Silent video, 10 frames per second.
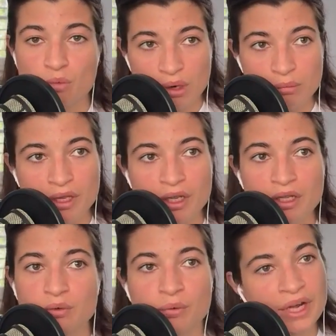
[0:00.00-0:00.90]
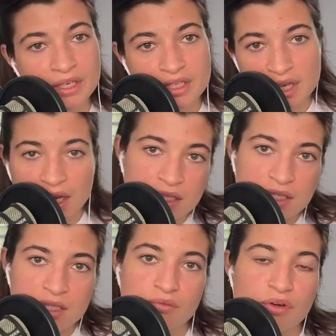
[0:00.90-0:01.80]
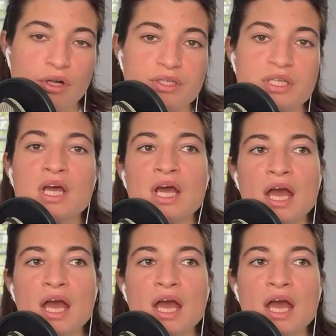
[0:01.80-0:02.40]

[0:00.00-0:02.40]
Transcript: 1 minute or 90 seconds intervals